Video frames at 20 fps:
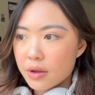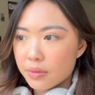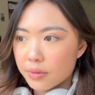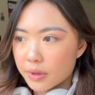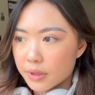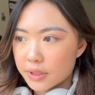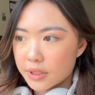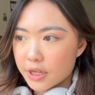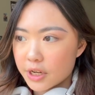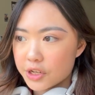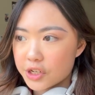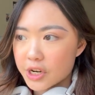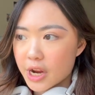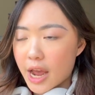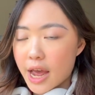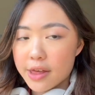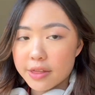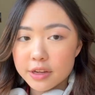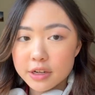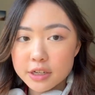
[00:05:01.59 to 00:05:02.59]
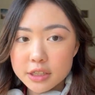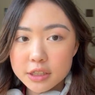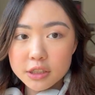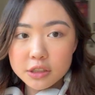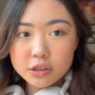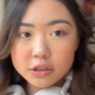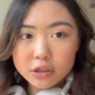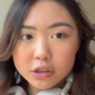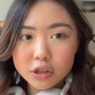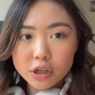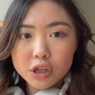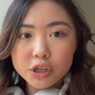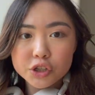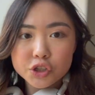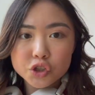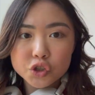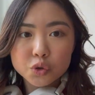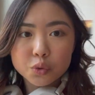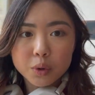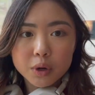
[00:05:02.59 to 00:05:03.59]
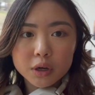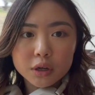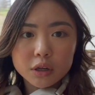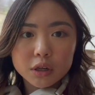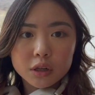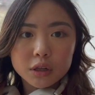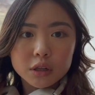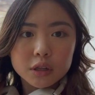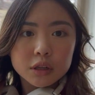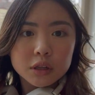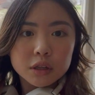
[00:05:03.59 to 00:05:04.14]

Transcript: We also did chat. There's a little squirrel.